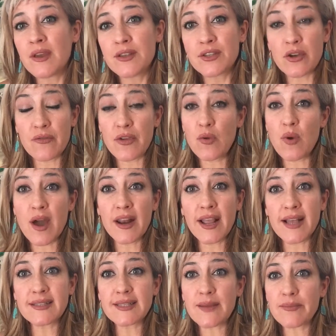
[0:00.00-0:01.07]
So if you want to
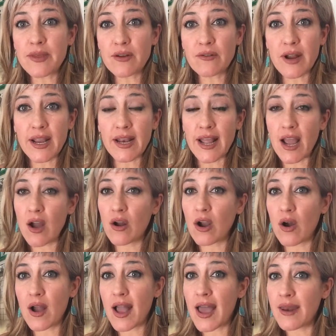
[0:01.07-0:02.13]
get something right now,
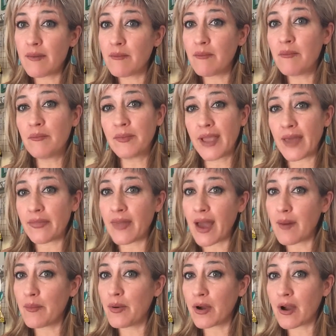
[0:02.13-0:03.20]
go ahead and get
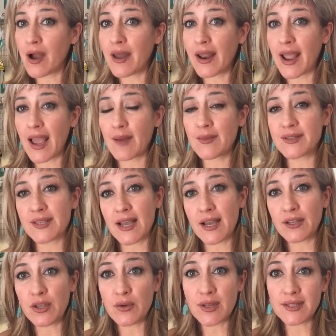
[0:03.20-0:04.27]
that book on
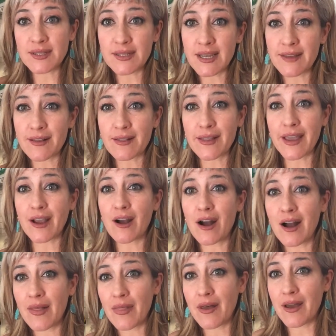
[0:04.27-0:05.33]
Amazon. You can see the link
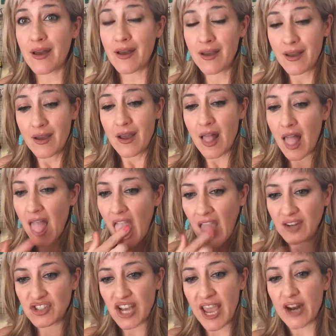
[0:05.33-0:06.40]
on the
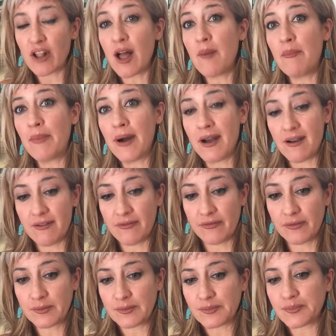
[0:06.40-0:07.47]
channel
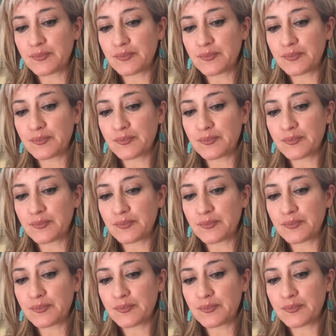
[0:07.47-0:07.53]
above.